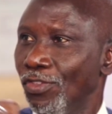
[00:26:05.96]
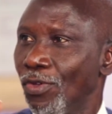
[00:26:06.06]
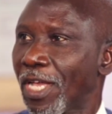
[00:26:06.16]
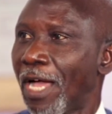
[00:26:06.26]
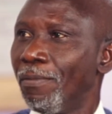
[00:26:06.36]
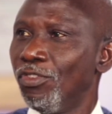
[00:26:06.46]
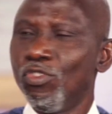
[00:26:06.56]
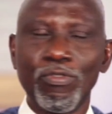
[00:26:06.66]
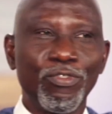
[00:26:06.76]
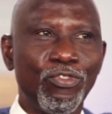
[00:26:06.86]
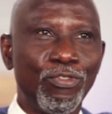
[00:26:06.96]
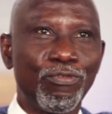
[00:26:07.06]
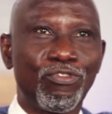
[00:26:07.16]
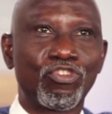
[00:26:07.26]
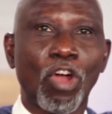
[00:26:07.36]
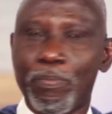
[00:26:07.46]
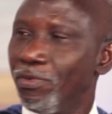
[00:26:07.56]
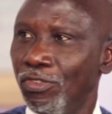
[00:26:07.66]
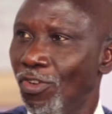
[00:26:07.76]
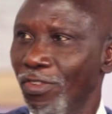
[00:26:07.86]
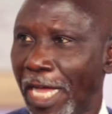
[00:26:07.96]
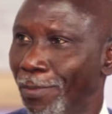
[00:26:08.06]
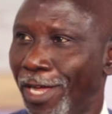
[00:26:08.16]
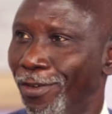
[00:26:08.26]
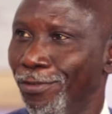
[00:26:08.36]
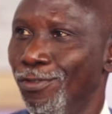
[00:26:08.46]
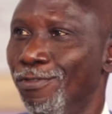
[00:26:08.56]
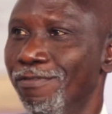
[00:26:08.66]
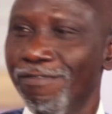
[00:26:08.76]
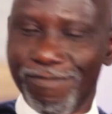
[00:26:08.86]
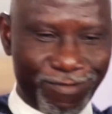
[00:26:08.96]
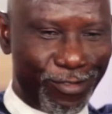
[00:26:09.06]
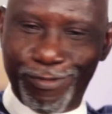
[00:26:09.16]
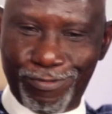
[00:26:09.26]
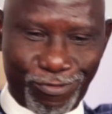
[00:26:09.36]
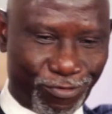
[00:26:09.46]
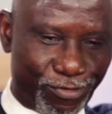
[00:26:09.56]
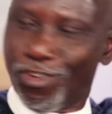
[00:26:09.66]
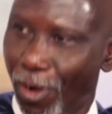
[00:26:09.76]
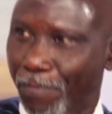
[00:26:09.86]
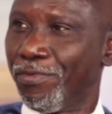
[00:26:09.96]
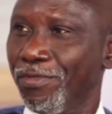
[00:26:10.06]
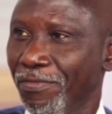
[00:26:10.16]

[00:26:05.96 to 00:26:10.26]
You drop. You don't come down. You drop.